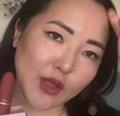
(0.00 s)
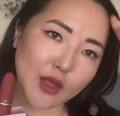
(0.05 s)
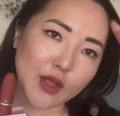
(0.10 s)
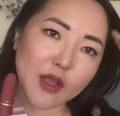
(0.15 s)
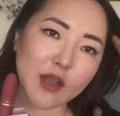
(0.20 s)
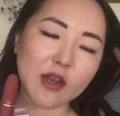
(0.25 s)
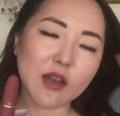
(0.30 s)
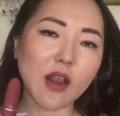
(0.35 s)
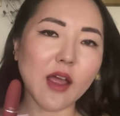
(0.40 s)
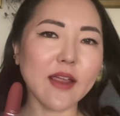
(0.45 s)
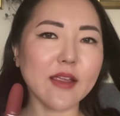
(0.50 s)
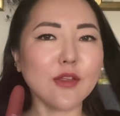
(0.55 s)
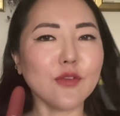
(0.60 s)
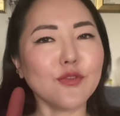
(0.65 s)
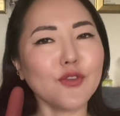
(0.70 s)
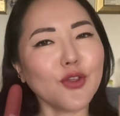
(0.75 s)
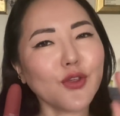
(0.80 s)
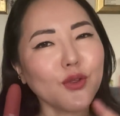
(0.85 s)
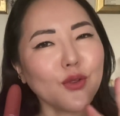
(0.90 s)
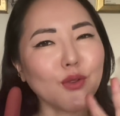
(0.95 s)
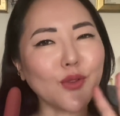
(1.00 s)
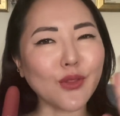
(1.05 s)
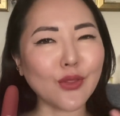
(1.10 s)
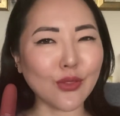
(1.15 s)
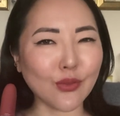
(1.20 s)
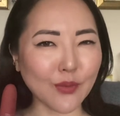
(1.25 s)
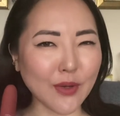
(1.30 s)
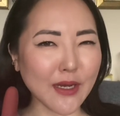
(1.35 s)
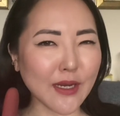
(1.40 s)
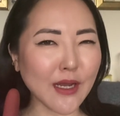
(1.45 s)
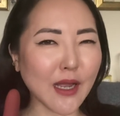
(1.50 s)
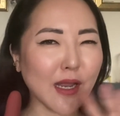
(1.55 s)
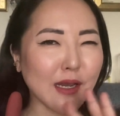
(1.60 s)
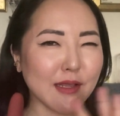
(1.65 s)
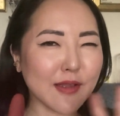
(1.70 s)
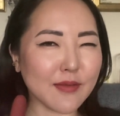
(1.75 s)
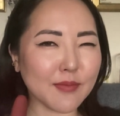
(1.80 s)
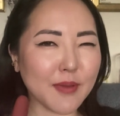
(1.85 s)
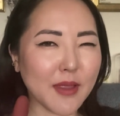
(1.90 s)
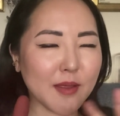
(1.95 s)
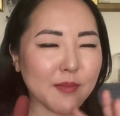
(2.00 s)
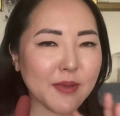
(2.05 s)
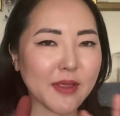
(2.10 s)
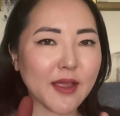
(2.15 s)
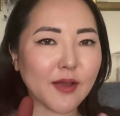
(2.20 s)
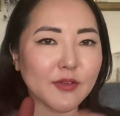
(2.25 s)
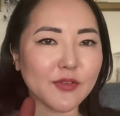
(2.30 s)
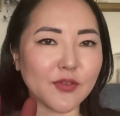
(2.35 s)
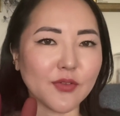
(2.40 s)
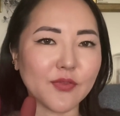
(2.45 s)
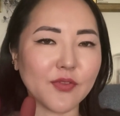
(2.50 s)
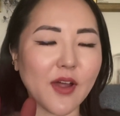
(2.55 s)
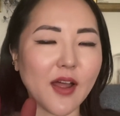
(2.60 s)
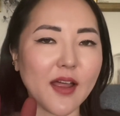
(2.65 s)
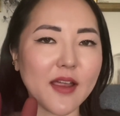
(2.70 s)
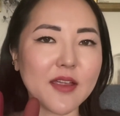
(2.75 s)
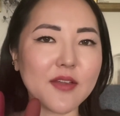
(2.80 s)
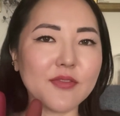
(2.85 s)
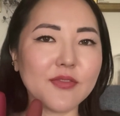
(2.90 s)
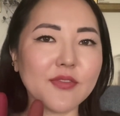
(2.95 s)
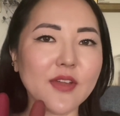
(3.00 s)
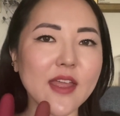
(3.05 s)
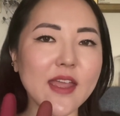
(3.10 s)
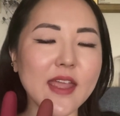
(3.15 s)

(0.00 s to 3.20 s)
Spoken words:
like 2-3 colors maybe out of 5